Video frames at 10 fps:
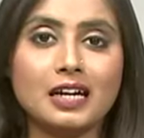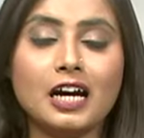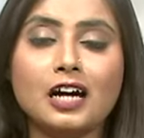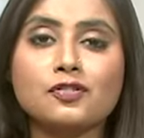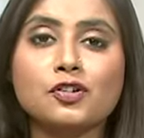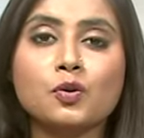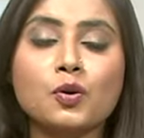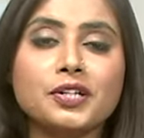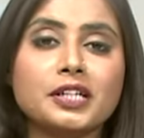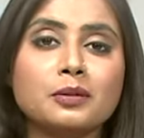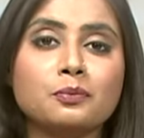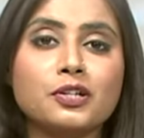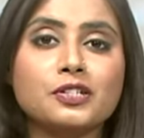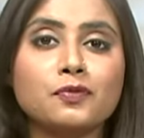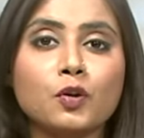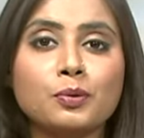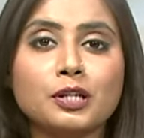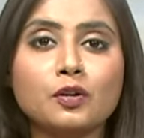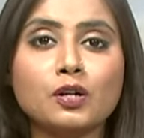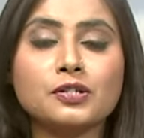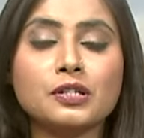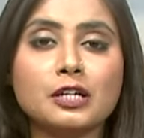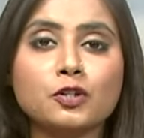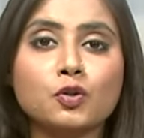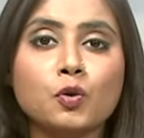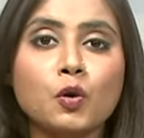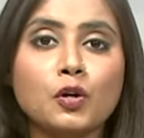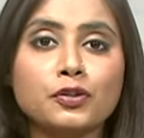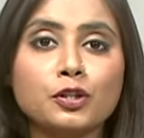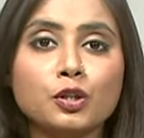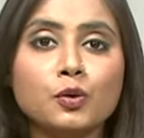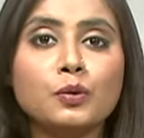After recording an impressive opening, Godzilla into Kong, the new